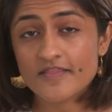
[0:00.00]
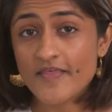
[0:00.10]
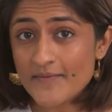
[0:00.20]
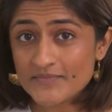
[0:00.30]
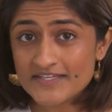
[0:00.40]

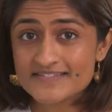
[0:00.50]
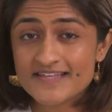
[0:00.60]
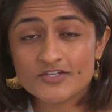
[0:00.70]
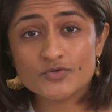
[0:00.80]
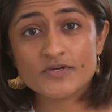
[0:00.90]
That means
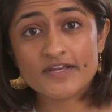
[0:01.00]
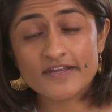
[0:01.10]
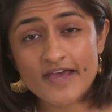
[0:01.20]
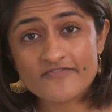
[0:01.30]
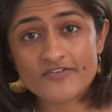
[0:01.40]
that you
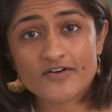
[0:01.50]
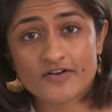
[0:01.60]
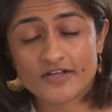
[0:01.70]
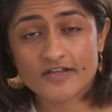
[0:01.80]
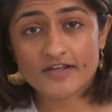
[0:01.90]
can never